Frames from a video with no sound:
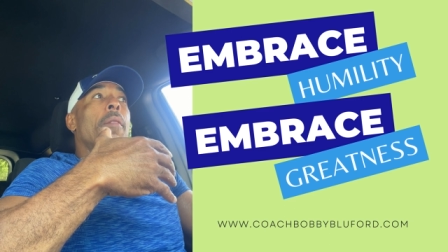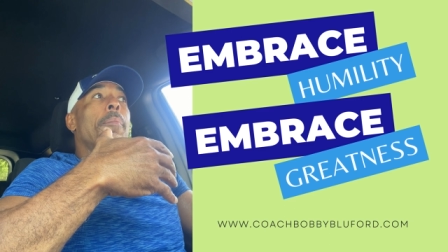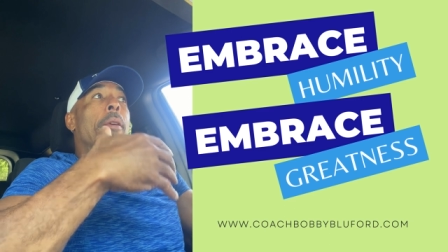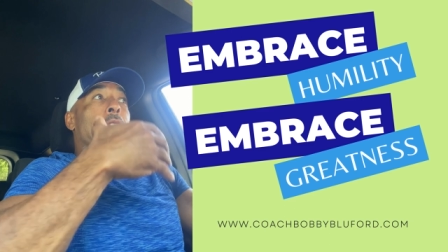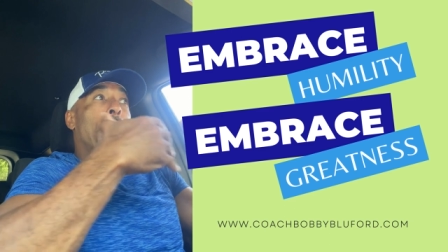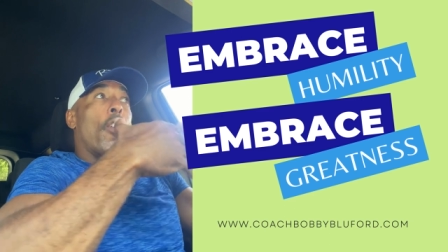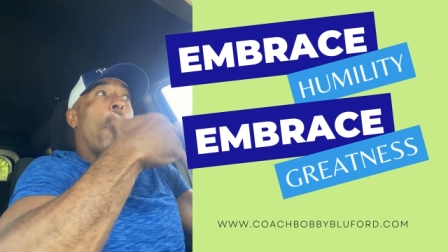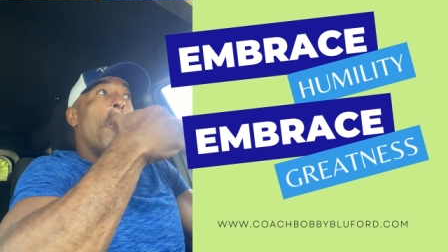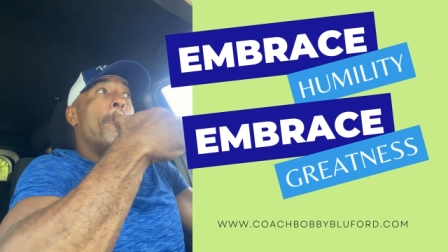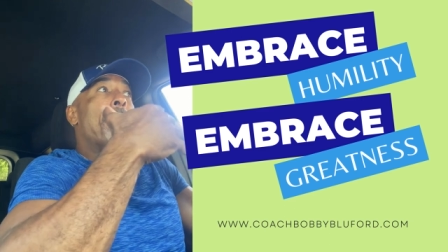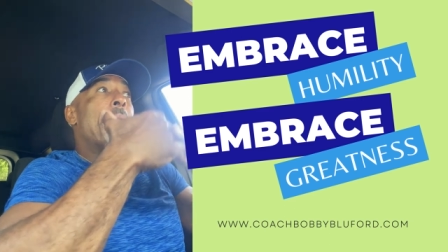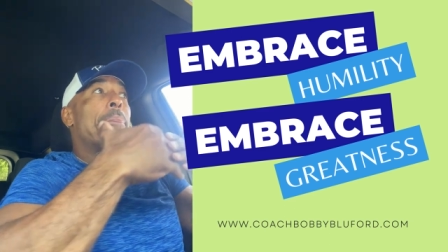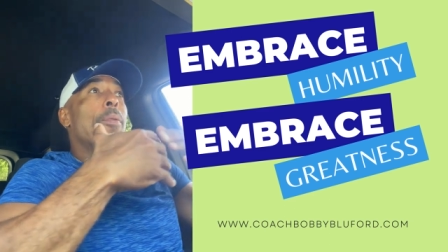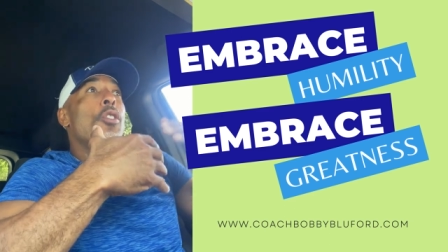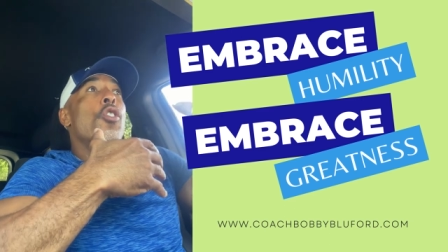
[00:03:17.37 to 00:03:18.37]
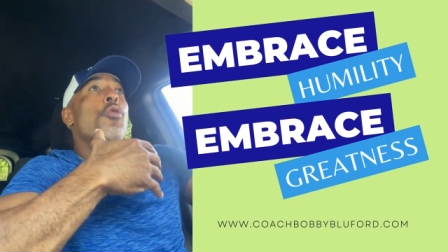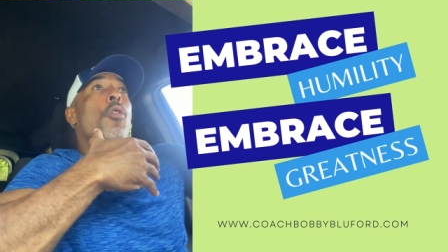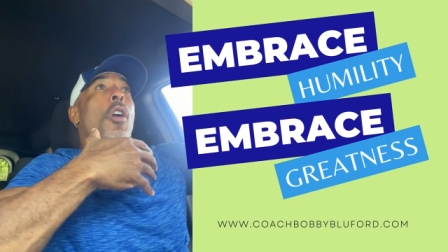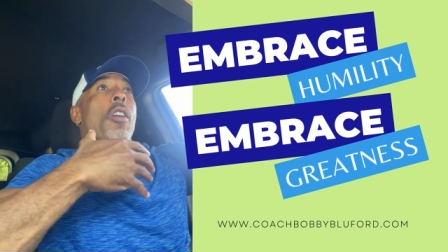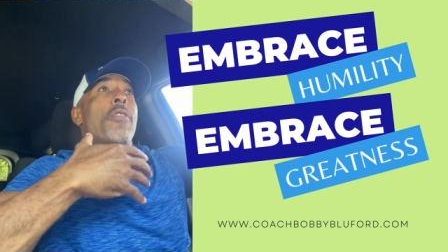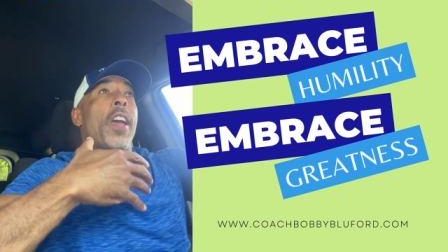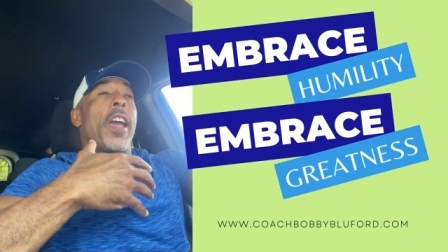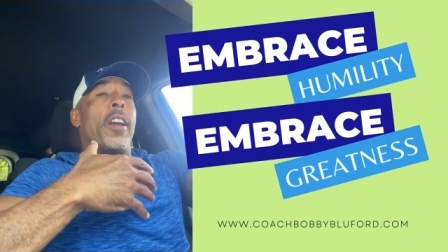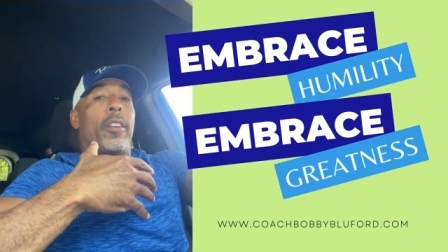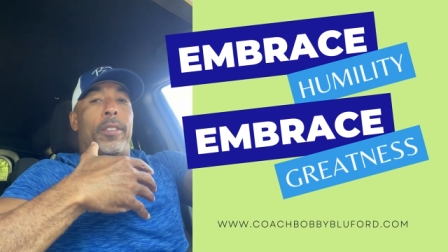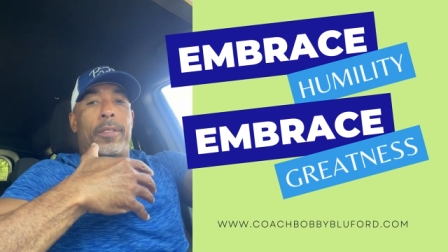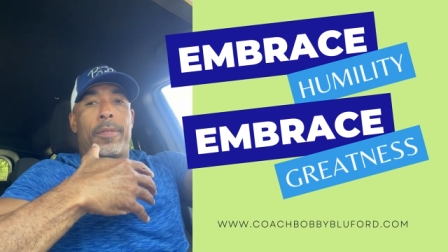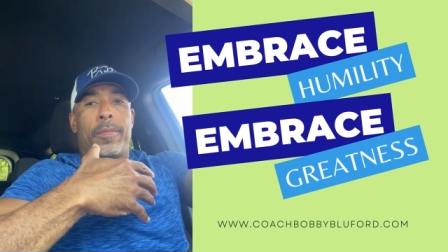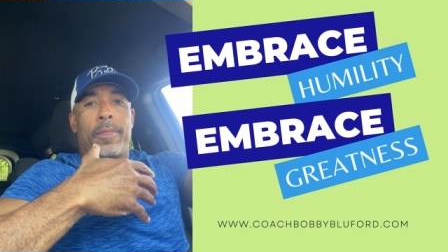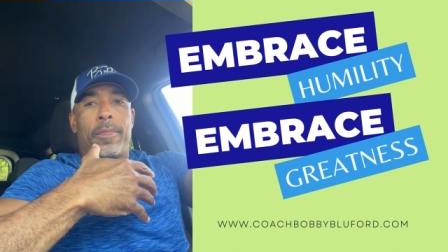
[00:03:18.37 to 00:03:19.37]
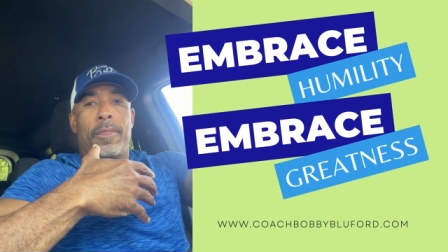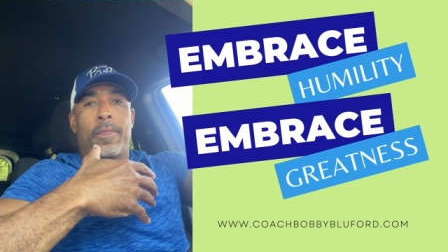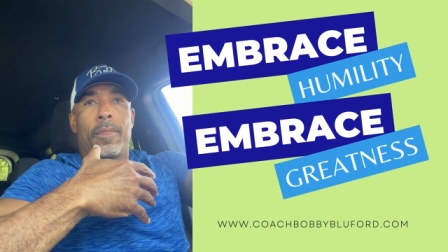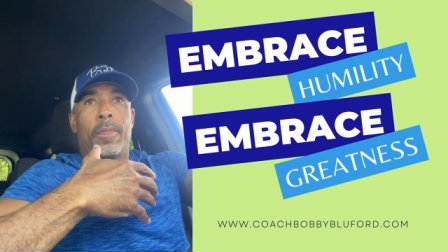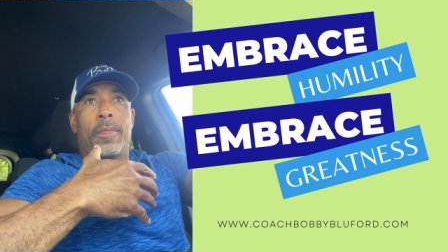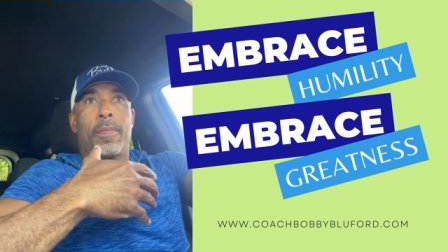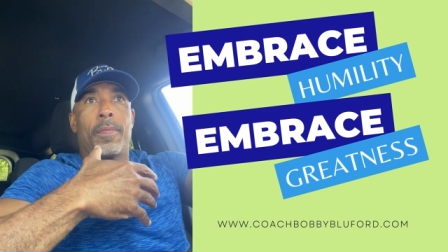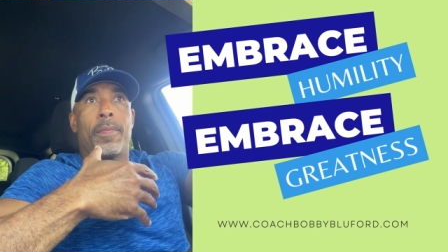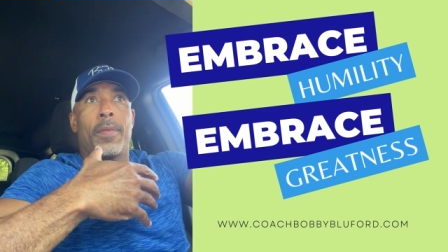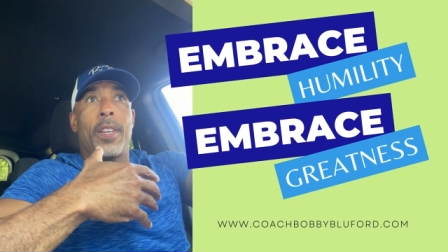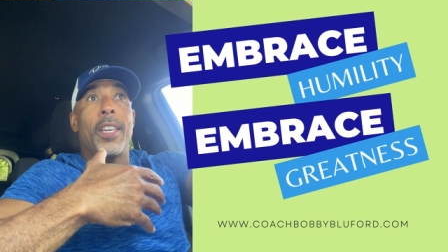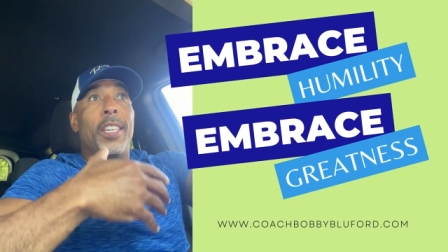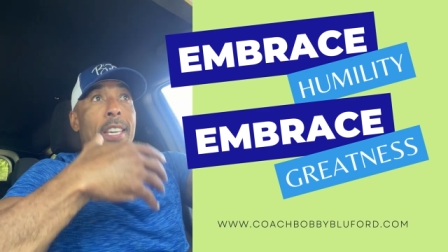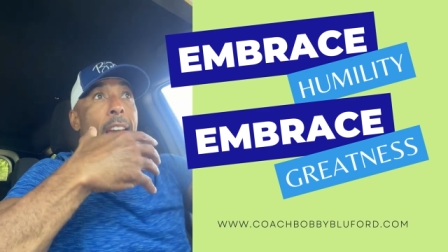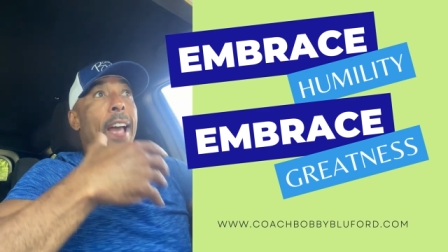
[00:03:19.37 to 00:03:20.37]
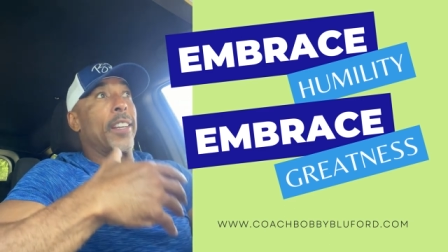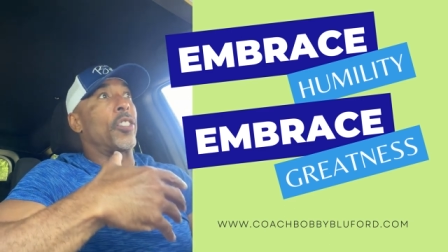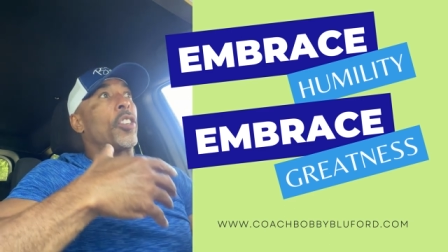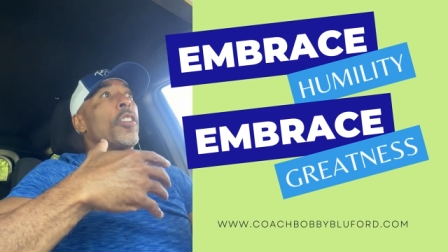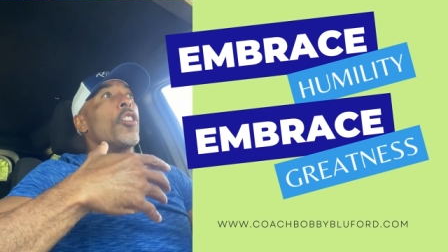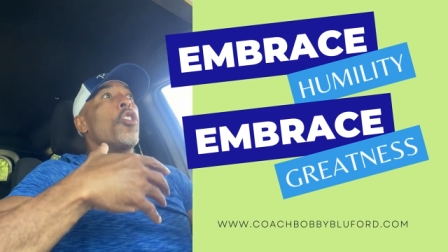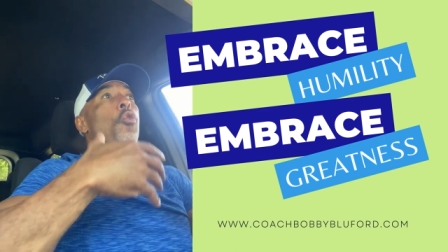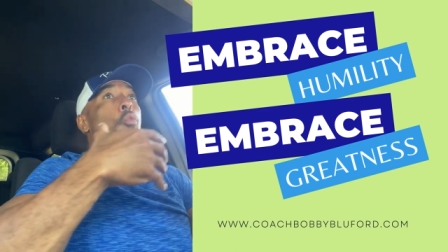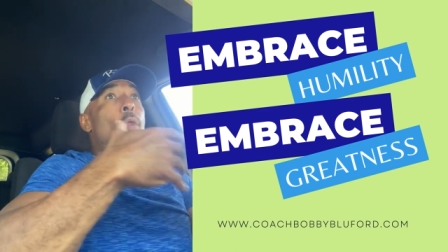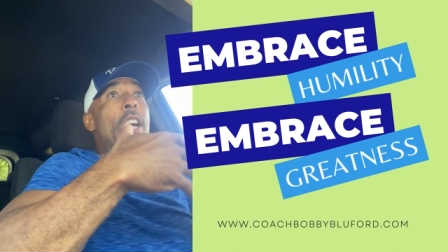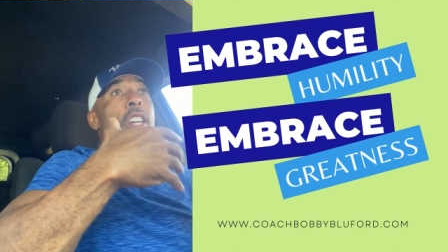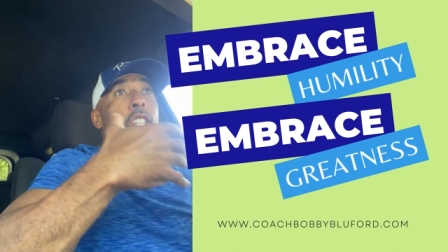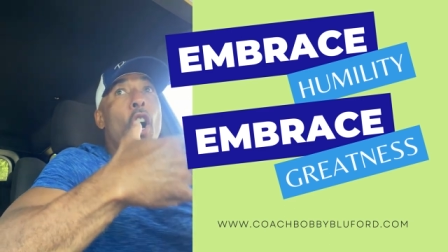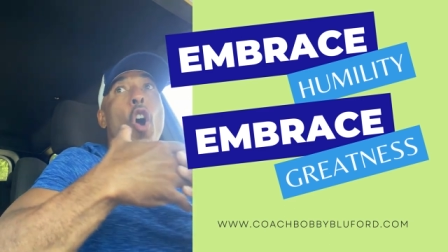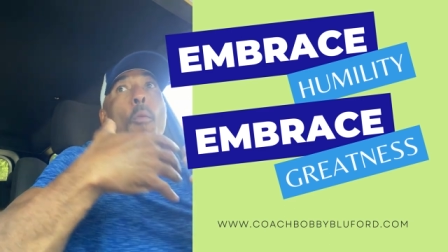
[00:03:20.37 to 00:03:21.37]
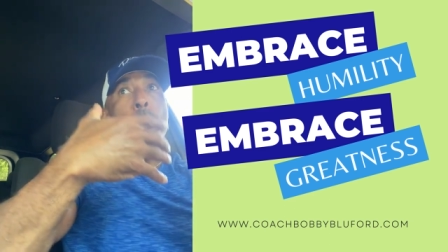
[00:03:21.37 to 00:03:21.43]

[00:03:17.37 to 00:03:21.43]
but there are people who are there. Yes, we know